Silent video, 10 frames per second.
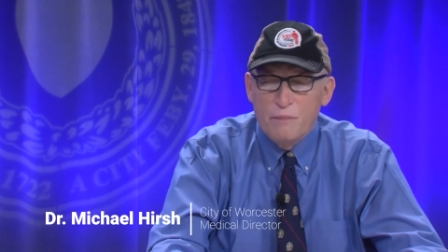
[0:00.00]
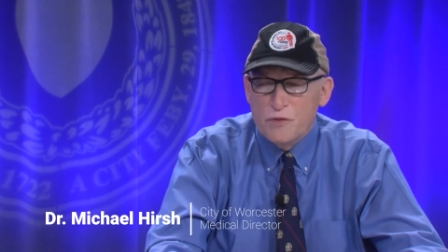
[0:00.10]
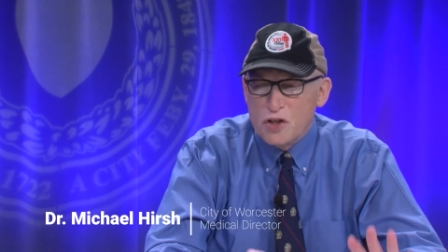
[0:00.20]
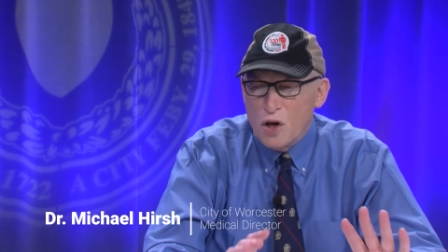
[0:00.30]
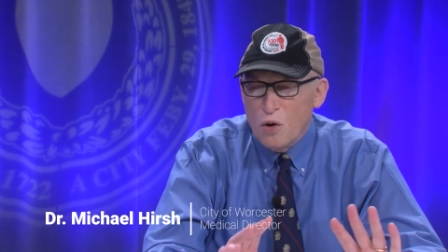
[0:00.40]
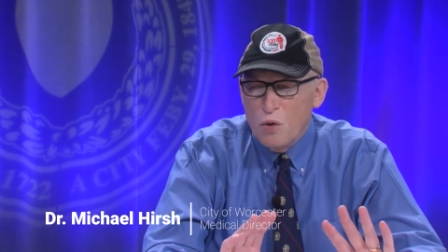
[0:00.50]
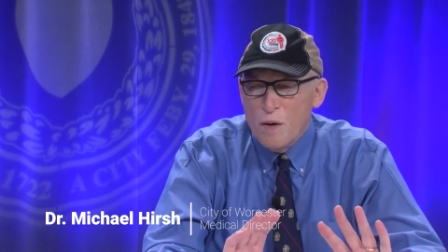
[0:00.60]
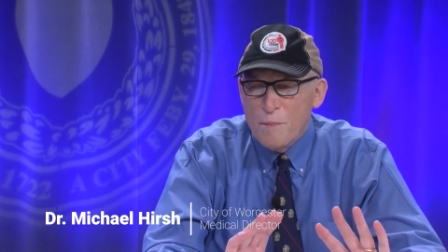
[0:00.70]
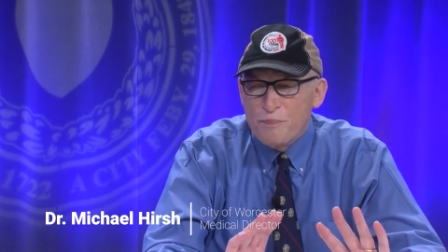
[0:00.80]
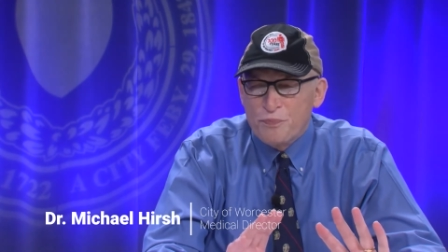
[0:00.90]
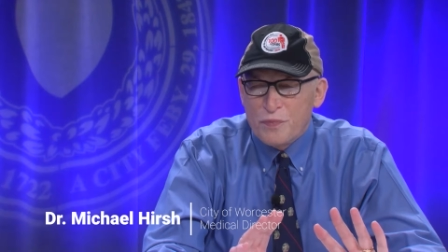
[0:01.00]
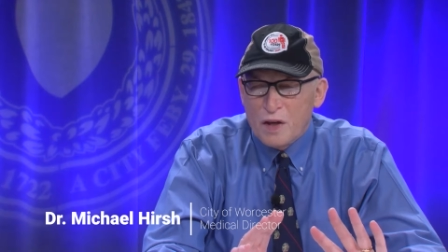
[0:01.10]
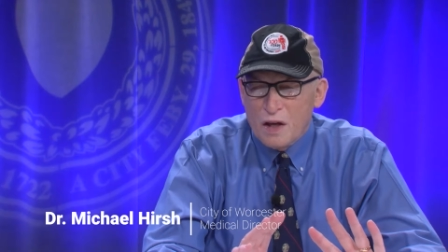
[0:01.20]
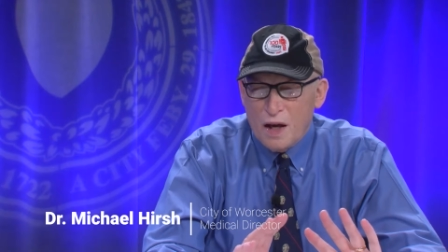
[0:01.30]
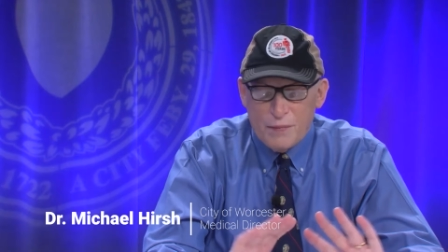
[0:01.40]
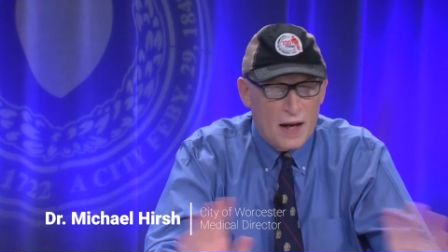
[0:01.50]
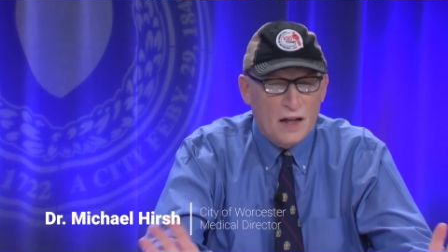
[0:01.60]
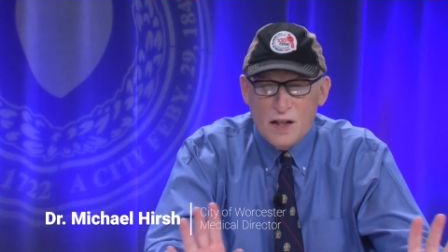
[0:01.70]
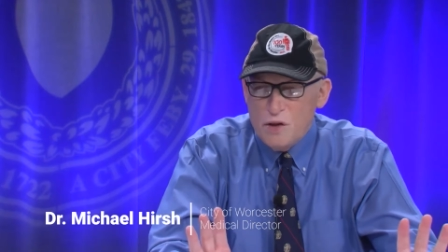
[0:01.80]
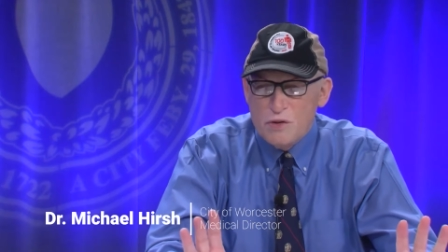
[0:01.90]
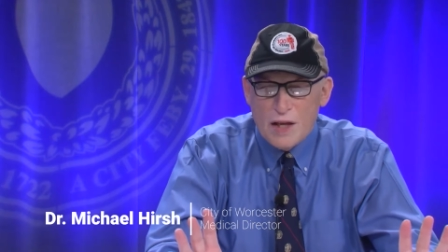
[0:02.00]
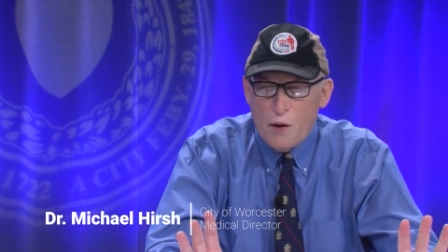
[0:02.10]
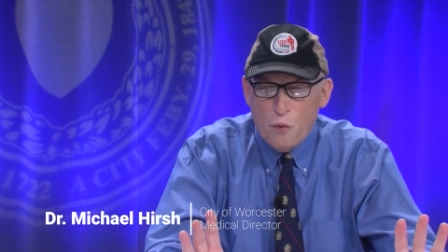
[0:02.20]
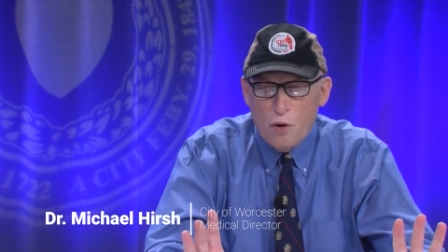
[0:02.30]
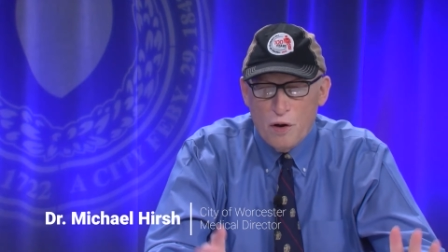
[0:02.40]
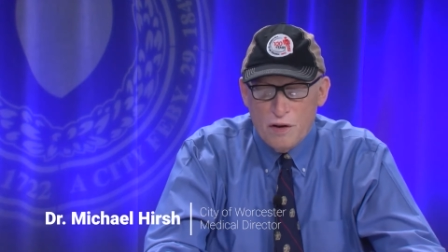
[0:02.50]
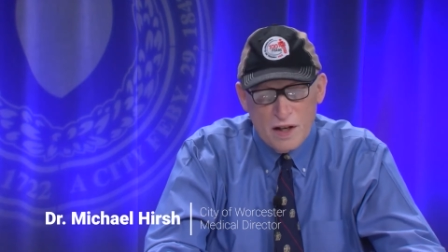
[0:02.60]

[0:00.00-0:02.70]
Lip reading: So I'm not going to use that word.